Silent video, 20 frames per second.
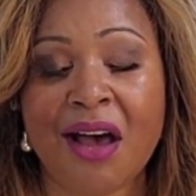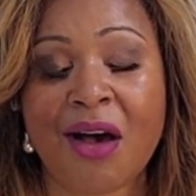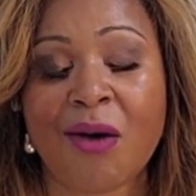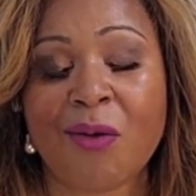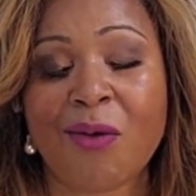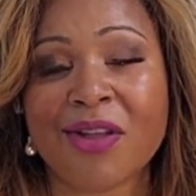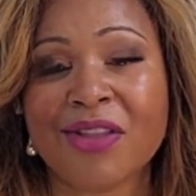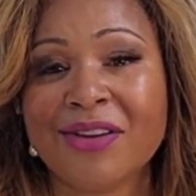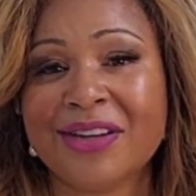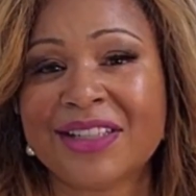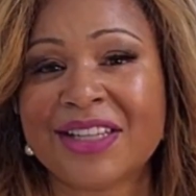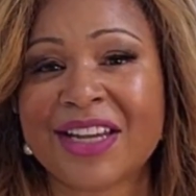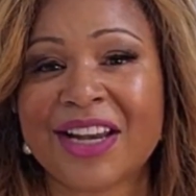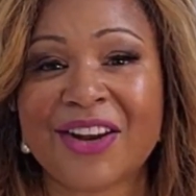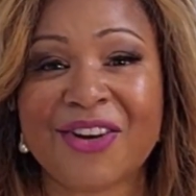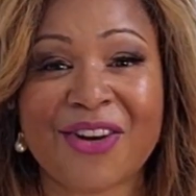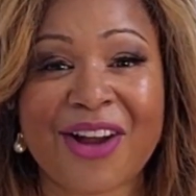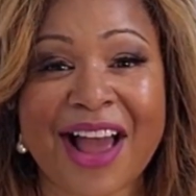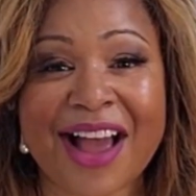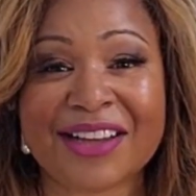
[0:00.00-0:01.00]
Whether it's
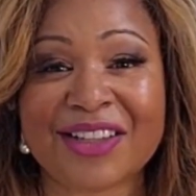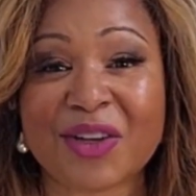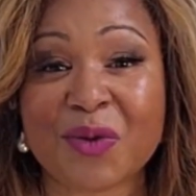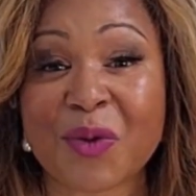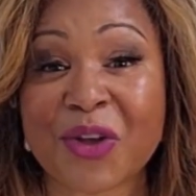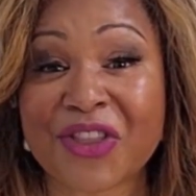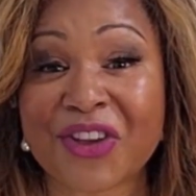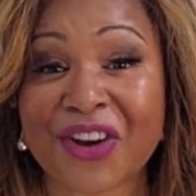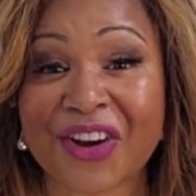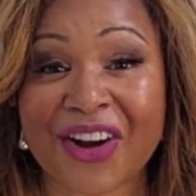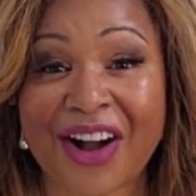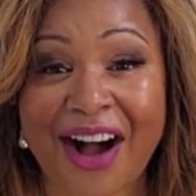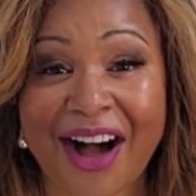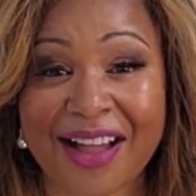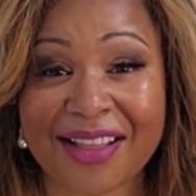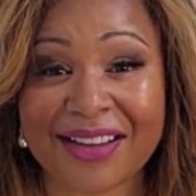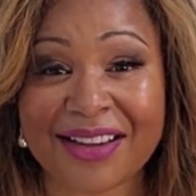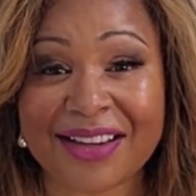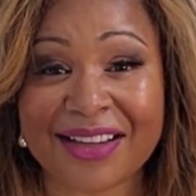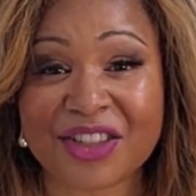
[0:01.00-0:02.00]
interacting with your
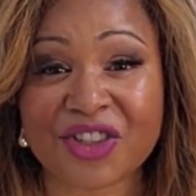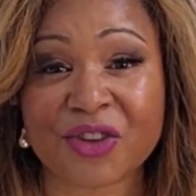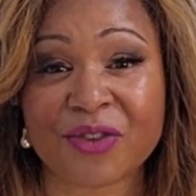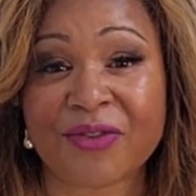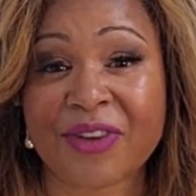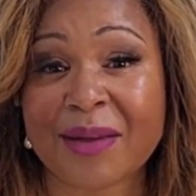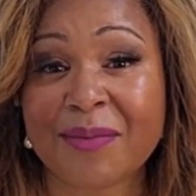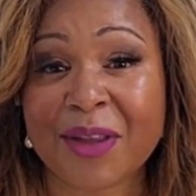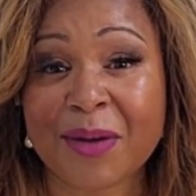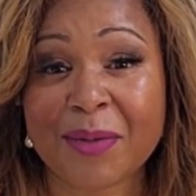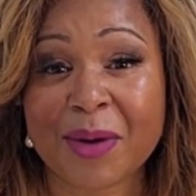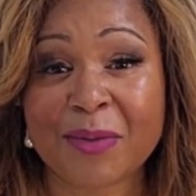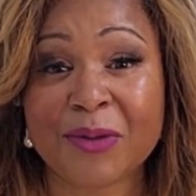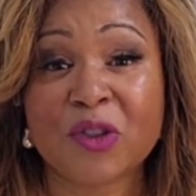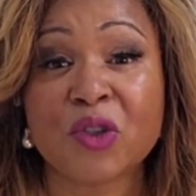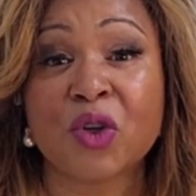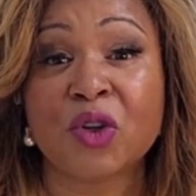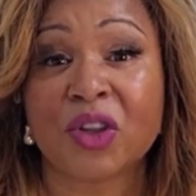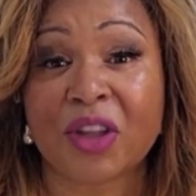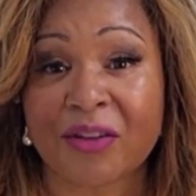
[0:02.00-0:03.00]
colleagues, your family members,
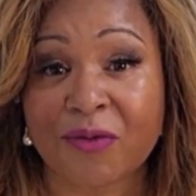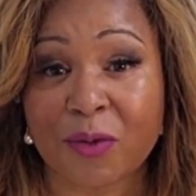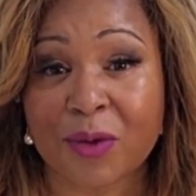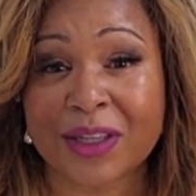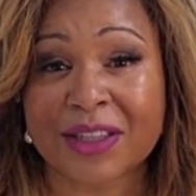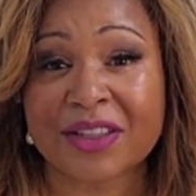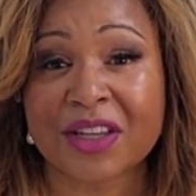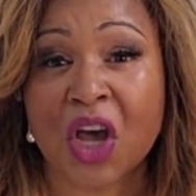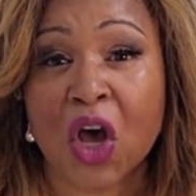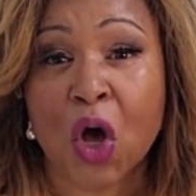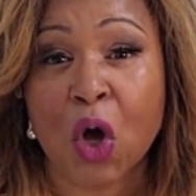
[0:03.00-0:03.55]
or loved ones,